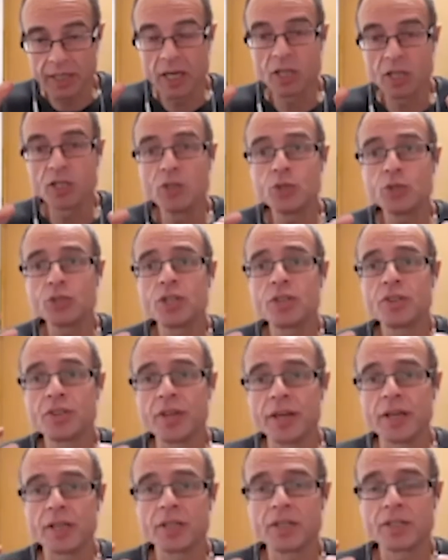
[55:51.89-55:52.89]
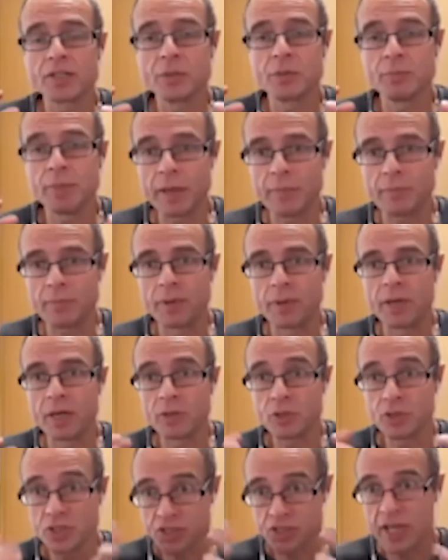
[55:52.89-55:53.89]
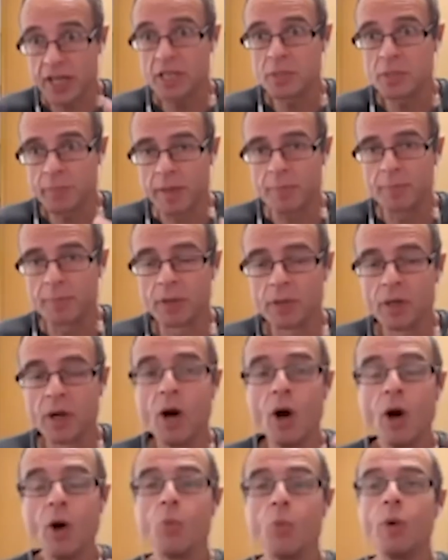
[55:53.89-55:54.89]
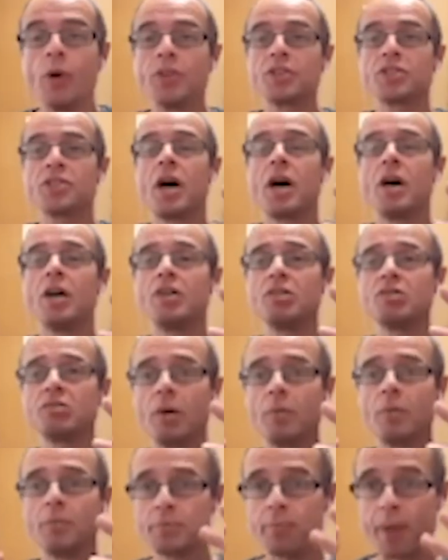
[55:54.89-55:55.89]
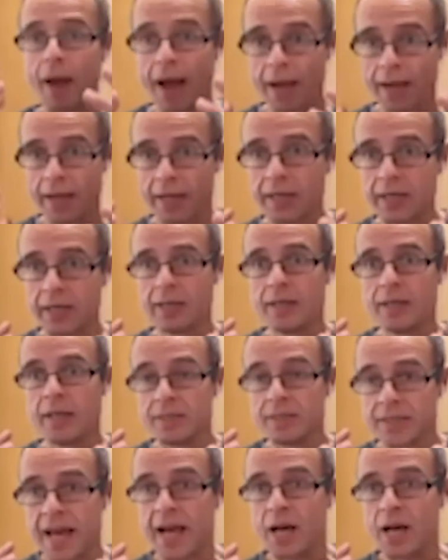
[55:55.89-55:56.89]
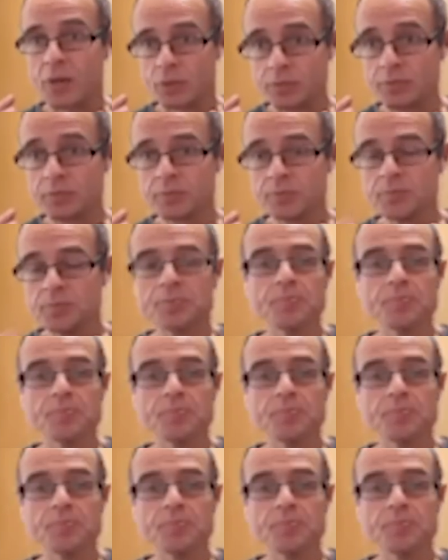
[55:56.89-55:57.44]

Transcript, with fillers: I used to think to people, I used to say to people, when the tongue drops back and down,